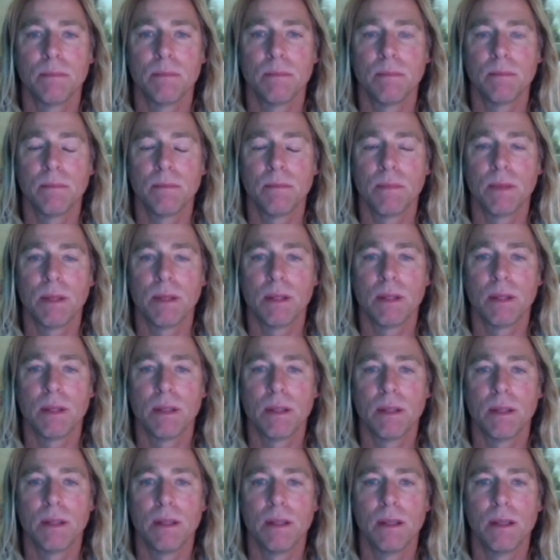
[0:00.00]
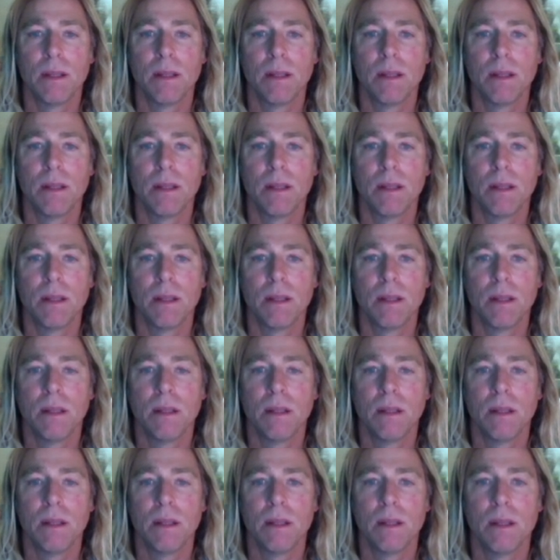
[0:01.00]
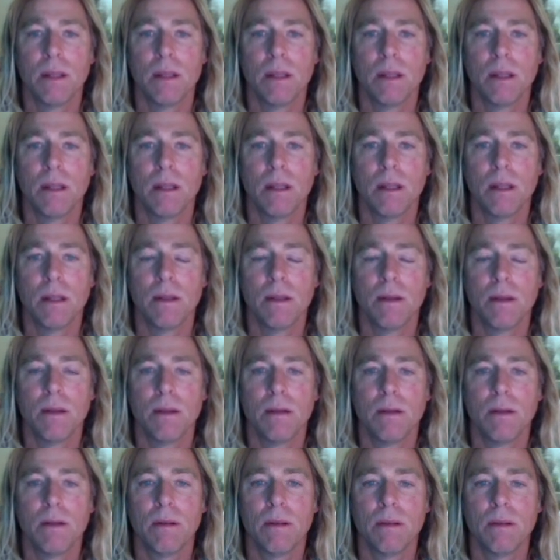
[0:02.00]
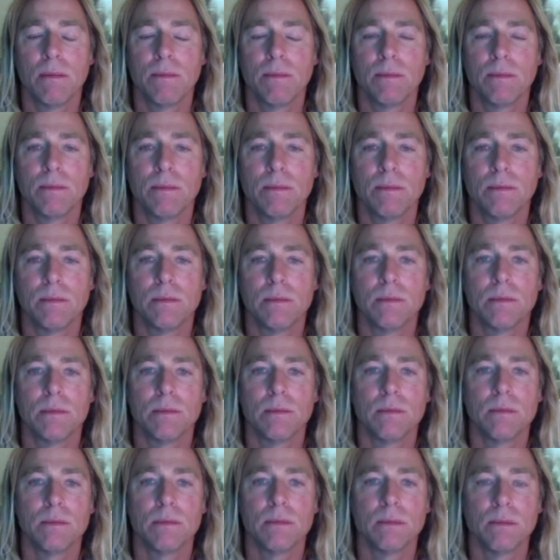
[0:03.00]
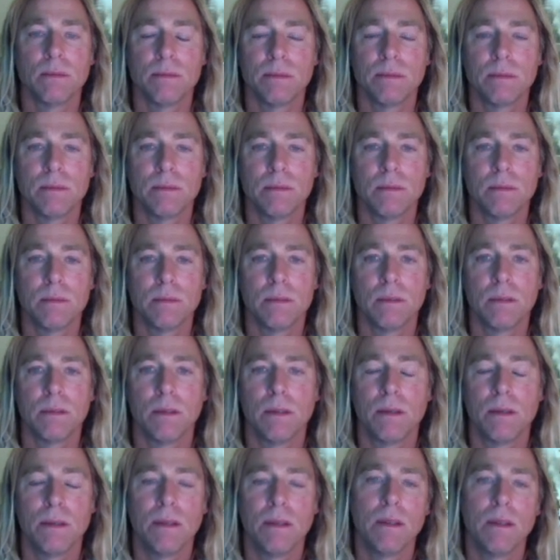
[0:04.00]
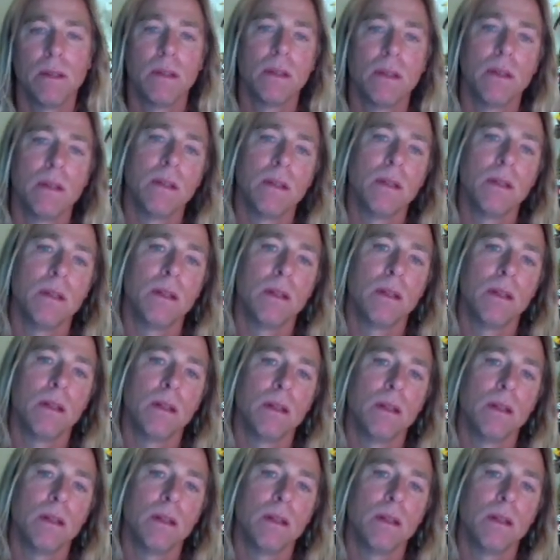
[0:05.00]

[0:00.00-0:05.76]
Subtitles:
No words are spoken by the person on screen.